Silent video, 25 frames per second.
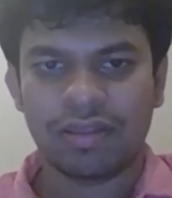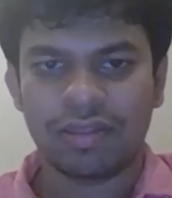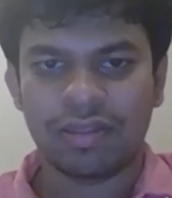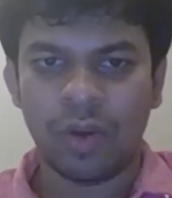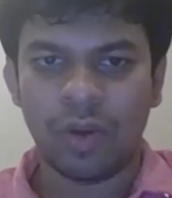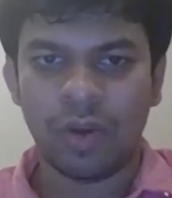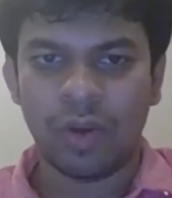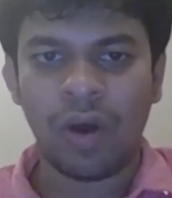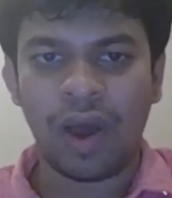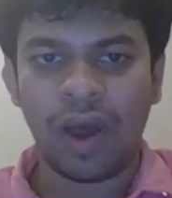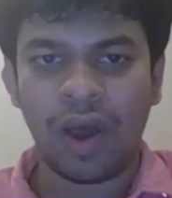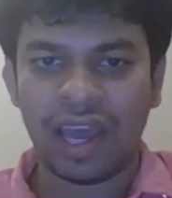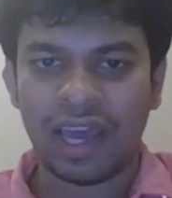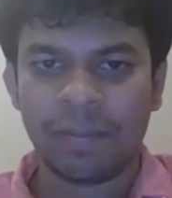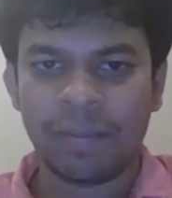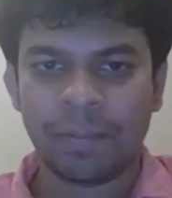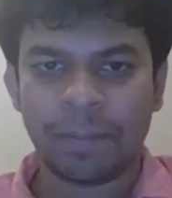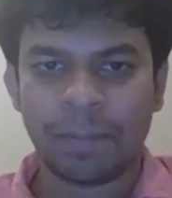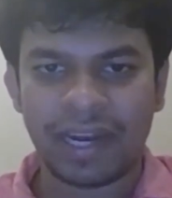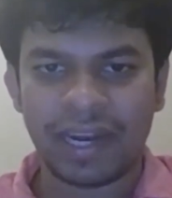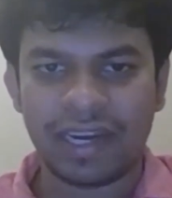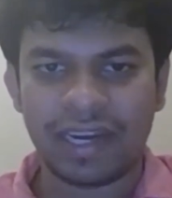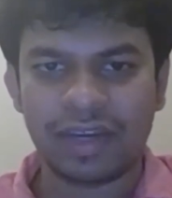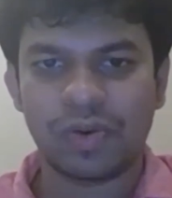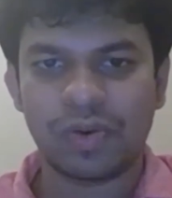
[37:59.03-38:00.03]
Though I am
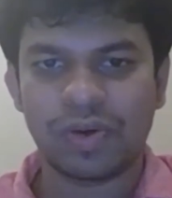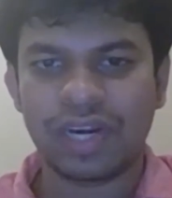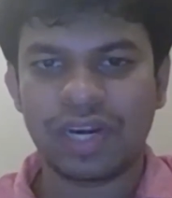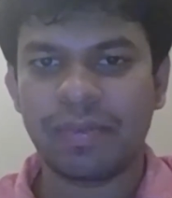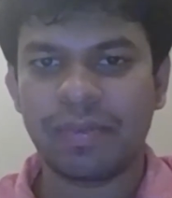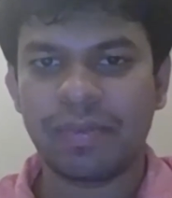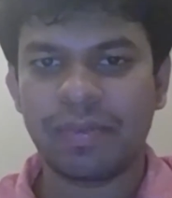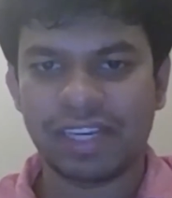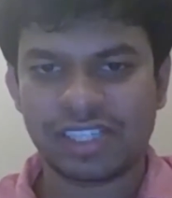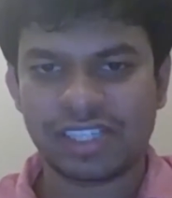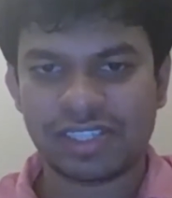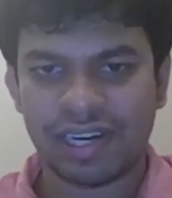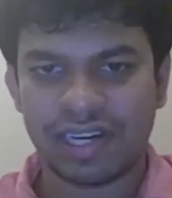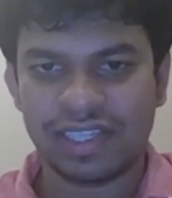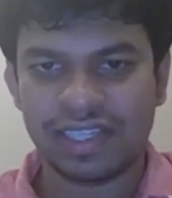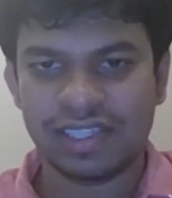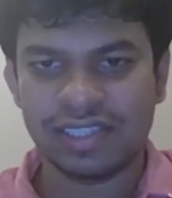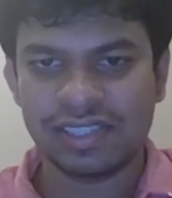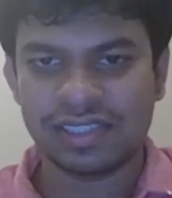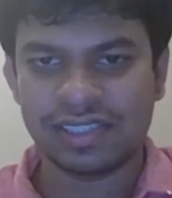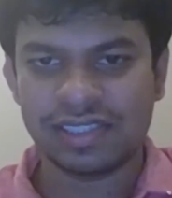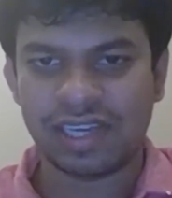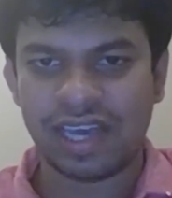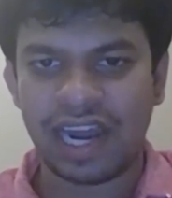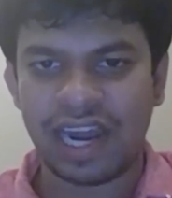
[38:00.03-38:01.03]
pretty good at my
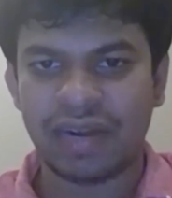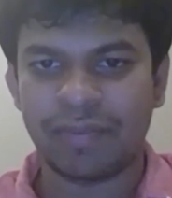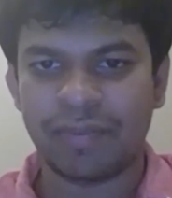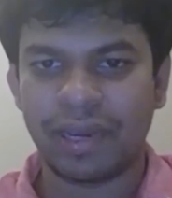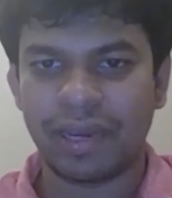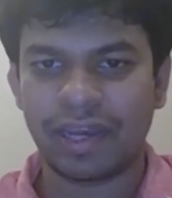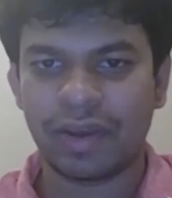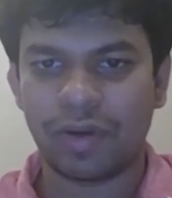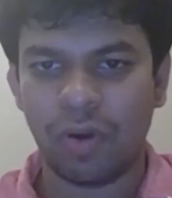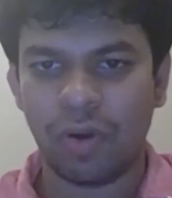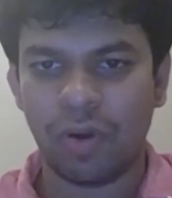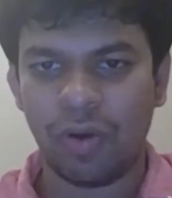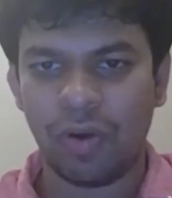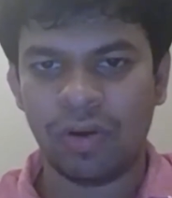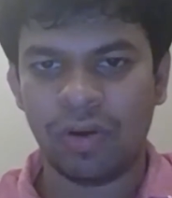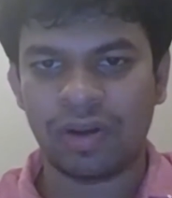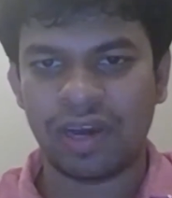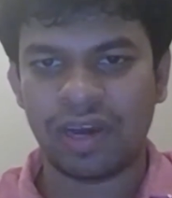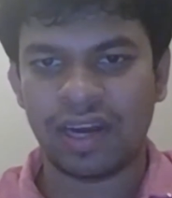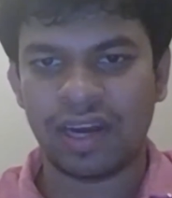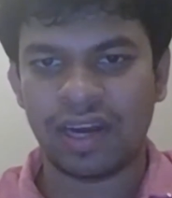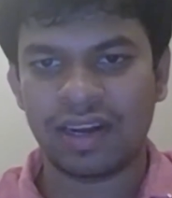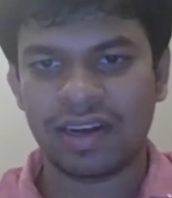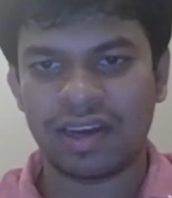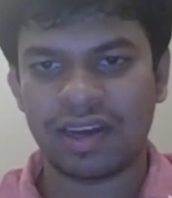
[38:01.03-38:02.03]
studies and my
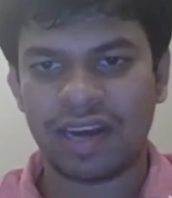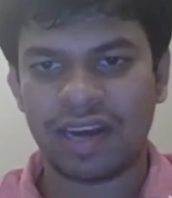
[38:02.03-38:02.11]
co-curricular